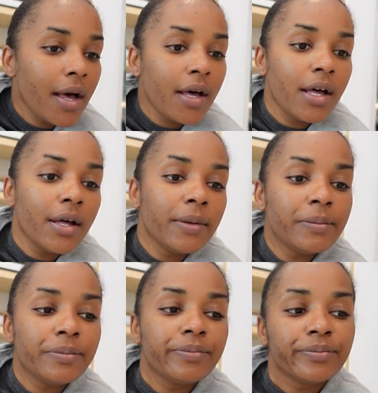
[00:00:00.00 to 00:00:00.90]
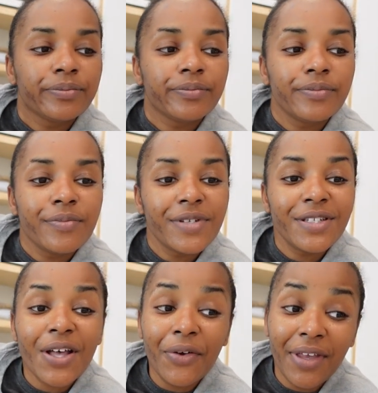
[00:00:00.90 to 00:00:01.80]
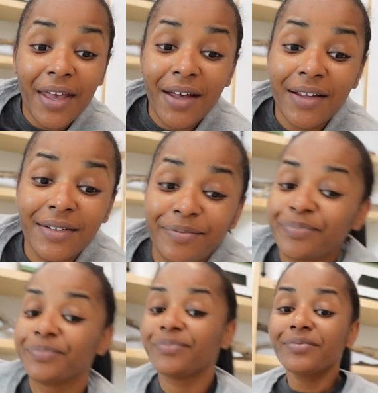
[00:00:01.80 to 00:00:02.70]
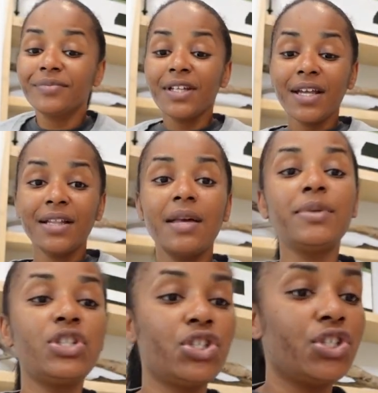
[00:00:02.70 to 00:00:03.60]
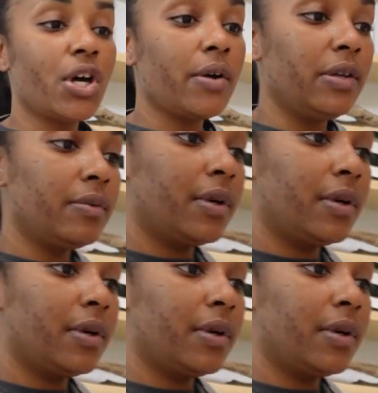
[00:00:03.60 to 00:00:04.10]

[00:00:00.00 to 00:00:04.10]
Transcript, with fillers: um so yeah let me show you